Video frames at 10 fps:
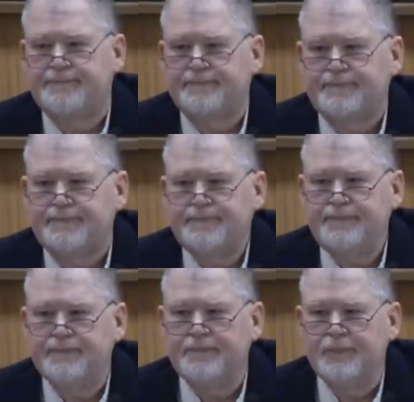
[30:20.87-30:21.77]

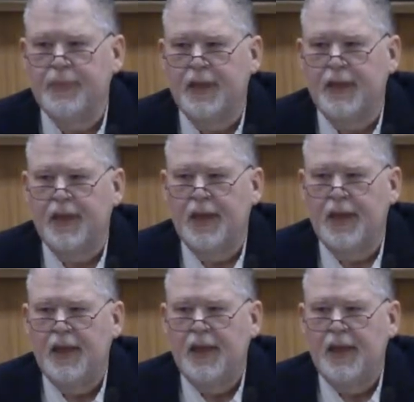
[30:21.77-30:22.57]
Nobody speaks.